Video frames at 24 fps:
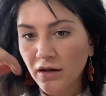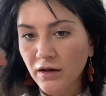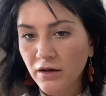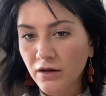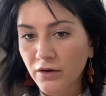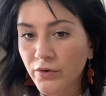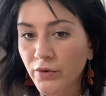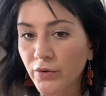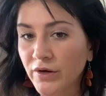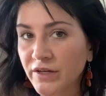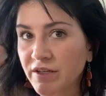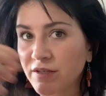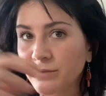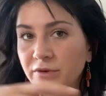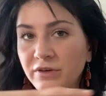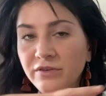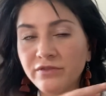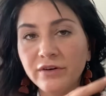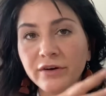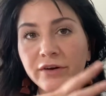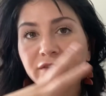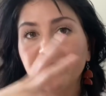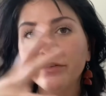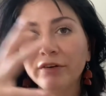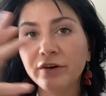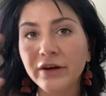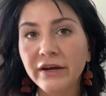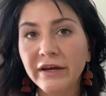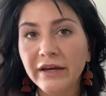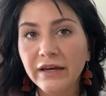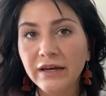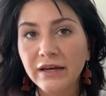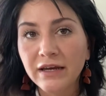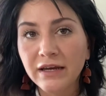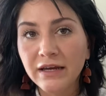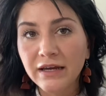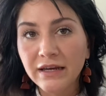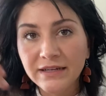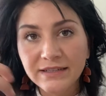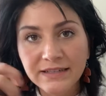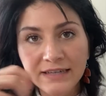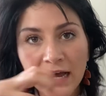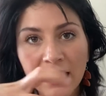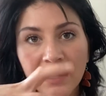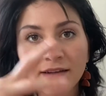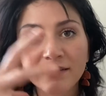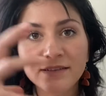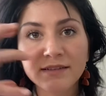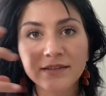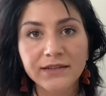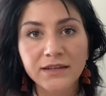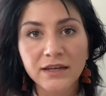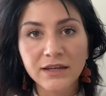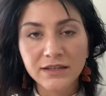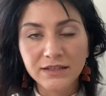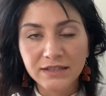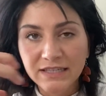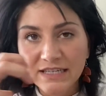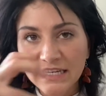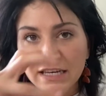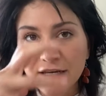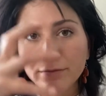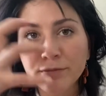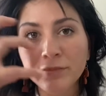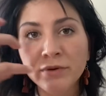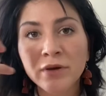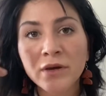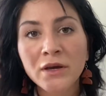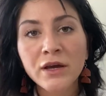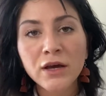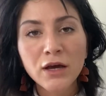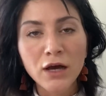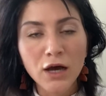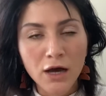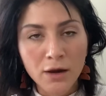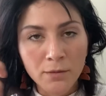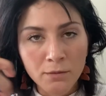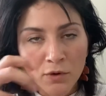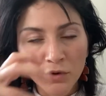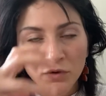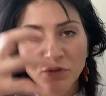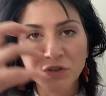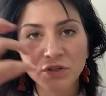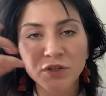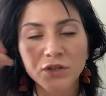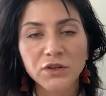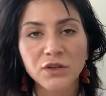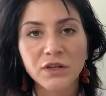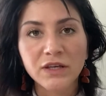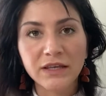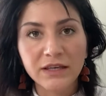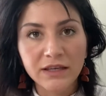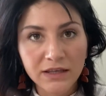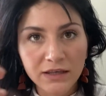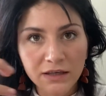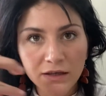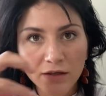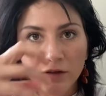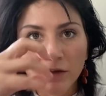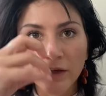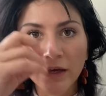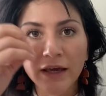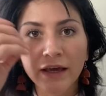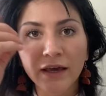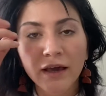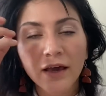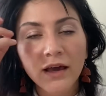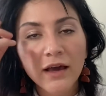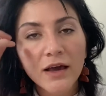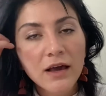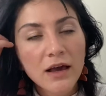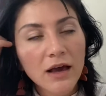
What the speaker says: going to be a very, very intense, deep, emotionally healing,